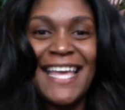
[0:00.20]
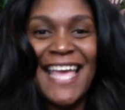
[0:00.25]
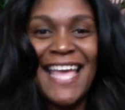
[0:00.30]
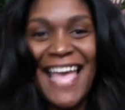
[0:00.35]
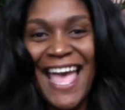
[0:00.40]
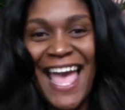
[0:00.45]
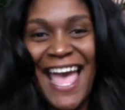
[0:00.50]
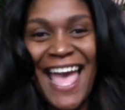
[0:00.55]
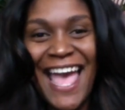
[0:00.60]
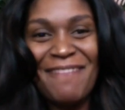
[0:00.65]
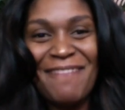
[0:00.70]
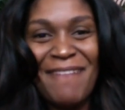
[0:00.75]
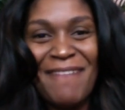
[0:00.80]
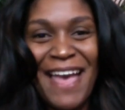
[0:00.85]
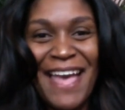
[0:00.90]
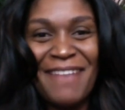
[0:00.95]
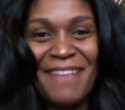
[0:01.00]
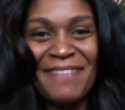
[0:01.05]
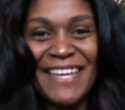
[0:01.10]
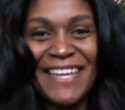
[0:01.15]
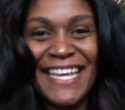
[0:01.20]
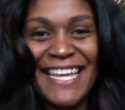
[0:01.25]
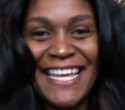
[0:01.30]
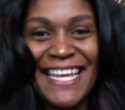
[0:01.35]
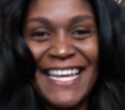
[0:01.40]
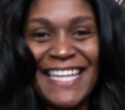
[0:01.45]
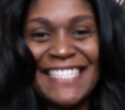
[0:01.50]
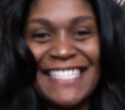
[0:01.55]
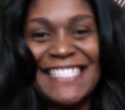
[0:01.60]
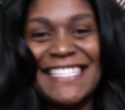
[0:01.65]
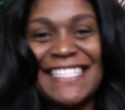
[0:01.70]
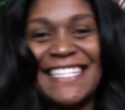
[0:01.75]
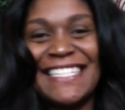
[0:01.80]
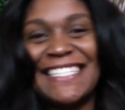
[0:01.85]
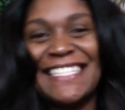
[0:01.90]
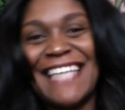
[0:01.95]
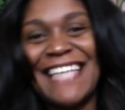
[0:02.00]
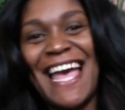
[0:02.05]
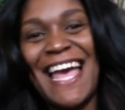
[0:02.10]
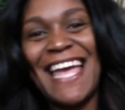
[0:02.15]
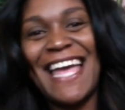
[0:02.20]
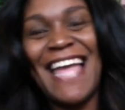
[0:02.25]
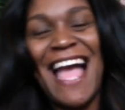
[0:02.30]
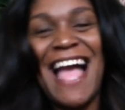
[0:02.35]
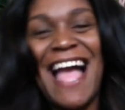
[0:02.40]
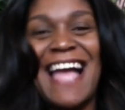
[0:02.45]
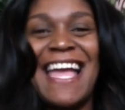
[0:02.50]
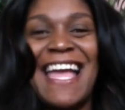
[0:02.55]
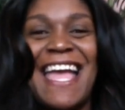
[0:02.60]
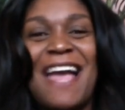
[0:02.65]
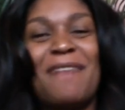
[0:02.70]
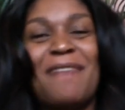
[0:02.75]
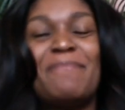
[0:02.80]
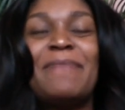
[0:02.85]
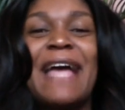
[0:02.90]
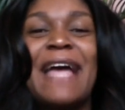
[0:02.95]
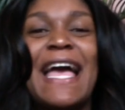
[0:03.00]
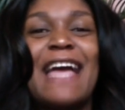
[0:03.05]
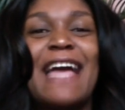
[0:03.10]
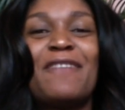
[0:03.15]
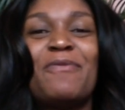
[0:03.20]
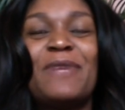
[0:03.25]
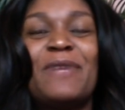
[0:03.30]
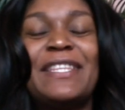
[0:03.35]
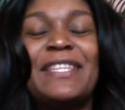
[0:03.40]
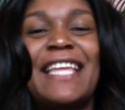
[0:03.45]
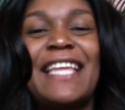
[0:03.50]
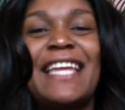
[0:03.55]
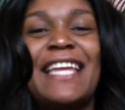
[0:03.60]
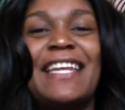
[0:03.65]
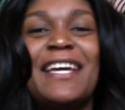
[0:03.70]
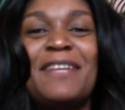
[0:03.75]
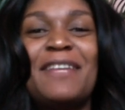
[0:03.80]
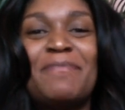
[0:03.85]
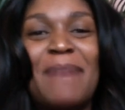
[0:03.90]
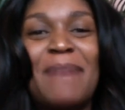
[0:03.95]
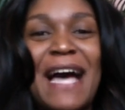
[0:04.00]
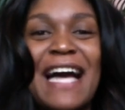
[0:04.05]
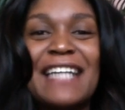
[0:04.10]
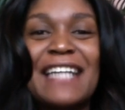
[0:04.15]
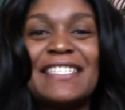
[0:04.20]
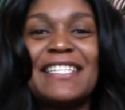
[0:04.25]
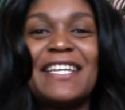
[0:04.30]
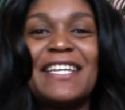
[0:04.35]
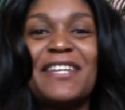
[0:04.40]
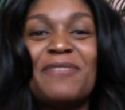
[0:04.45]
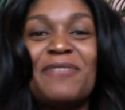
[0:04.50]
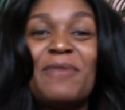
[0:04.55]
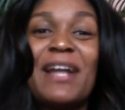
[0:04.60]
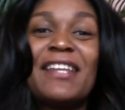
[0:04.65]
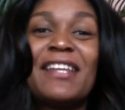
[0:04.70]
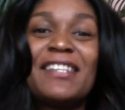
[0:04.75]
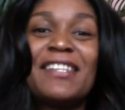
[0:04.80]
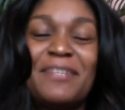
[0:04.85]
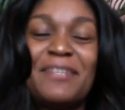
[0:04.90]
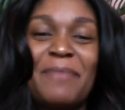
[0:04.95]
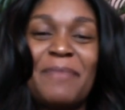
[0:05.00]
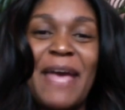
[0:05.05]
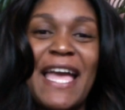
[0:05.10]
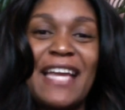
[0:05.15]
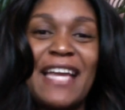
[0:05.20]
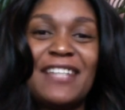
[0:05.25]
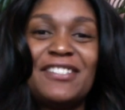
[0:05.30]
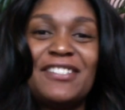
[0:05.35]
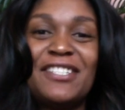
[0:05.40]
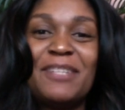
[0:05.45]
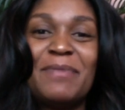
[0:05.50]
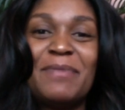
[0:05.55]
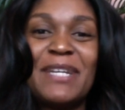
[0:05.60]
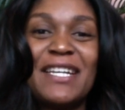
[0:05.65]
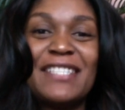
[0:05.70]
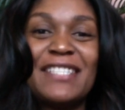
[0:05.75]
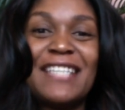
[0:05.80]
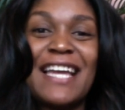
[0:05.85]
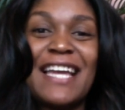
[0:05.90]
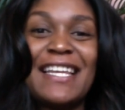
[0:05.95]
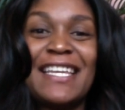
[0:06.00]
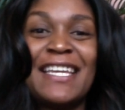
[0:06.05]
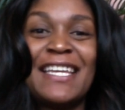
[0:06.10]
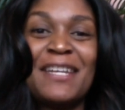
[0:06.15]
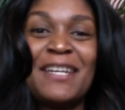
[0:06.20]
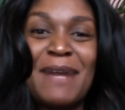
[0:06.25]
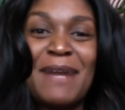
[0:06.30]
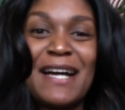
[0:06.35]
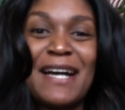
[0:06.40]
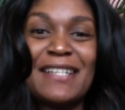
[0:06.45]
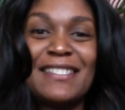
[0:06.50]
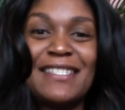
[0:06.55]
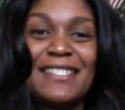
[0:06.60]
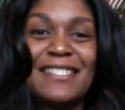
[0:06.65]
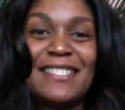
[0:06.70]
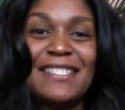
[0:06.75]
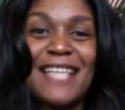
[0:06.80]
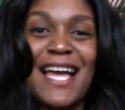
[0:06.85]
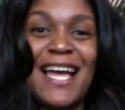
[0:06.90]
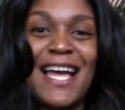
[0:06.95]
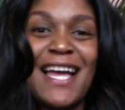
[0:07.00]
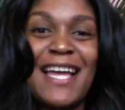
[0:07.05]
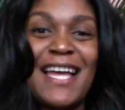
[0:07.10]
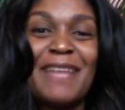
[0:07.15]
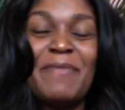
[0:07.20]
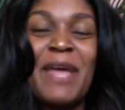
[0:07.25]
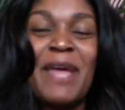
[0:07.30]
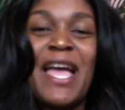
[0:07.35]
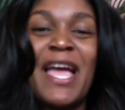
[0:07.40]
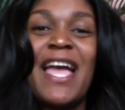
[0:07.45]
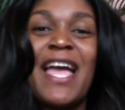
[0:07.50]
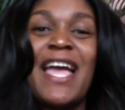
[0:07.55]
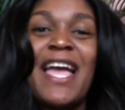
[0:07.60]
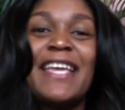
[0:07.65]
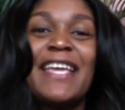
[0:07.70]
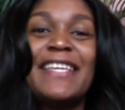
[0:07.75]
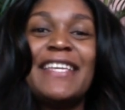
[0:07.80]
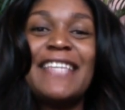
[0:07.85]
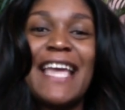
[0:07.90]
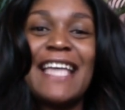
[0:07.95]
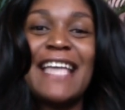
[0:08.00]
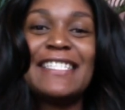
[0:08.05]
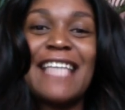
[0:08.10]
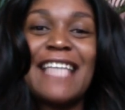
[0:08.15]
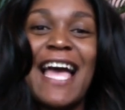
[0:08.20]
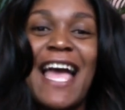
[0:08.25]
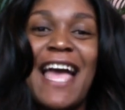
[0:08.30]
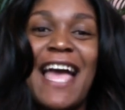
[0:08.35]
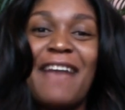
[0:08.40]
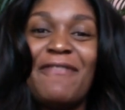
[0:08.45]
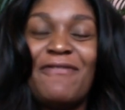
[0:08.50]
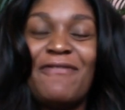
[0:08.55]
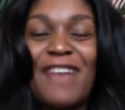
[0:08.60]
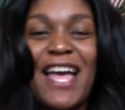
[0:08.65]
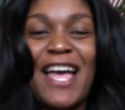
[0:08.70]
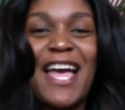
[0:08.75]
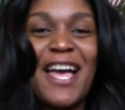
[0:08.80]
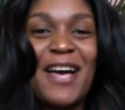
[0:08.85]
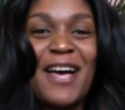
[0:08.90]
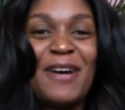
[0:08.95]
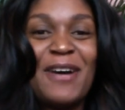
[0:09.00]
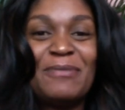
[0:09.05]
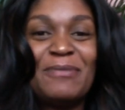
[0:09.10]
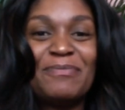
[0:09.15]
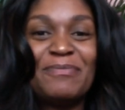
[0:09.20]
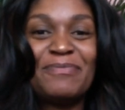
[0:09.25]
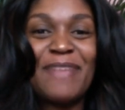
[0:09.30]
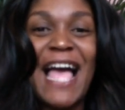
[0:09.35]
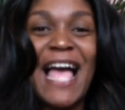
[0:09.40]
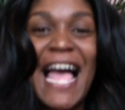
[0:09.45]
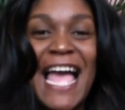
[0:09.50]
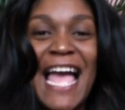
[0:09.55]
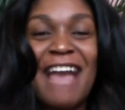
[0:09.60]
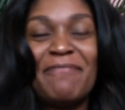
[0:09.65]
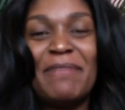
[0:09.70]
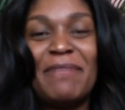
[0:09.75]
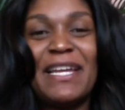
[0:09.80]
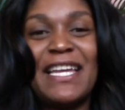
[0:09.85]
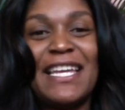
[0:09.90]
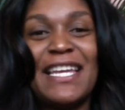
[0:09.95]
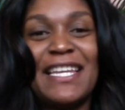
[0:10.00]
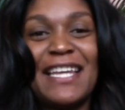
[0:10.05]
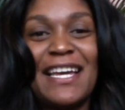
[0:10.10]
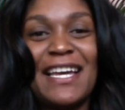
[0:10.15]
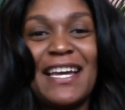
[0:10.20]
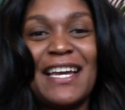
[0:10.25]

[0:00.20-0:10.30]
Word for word: Hey babies! Today I am back with an unboxing, well an unpackaging because I didn't get a box this time. Yes, I have found, I have been